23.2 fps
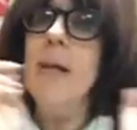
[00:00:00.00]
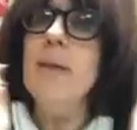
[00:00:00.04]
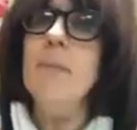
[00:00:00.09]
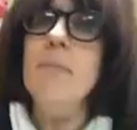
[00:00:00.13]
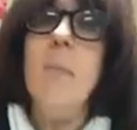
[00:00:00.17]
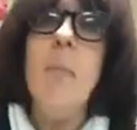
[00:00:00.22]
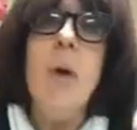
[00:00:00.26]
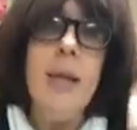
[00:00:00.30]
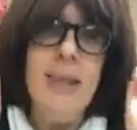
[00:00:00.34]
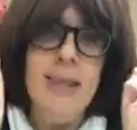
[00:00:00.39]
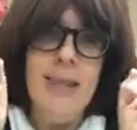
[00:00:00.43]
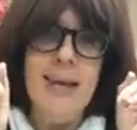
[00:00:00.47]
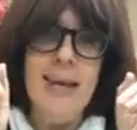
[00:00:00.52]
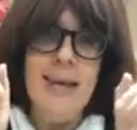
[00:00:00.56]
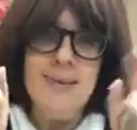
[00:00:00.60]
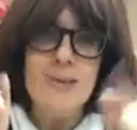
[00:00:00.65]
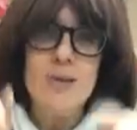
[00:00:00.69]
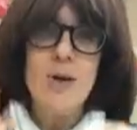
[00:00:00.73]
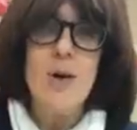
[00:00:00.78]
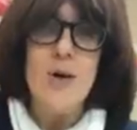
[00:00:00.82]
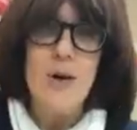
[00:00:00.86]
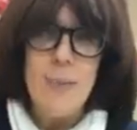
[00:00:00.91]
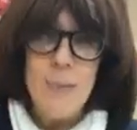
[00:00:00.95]
Monday.
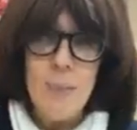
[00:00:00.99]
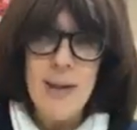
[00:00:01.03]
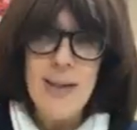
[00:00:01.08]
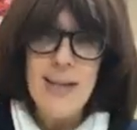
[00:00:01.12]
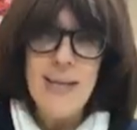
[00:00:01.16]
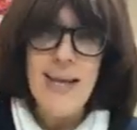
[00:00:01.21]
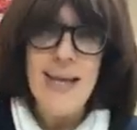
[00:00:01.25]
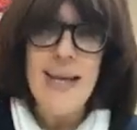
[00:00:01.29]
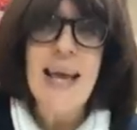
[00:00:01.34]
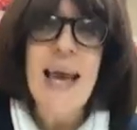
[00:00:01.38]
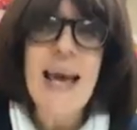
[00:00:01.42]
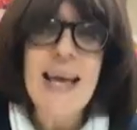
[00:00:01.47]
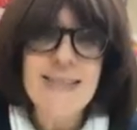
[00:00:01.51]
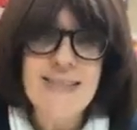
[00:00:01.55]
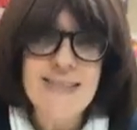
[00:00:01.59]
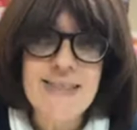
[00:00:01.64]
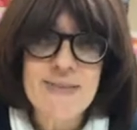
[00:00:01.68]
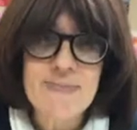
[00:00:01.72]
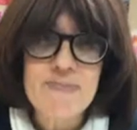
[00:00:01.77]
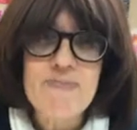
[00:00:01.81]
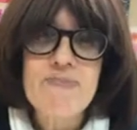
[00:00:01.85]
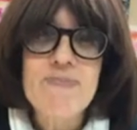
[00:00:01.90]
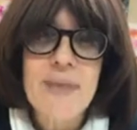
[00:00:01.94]
Yes.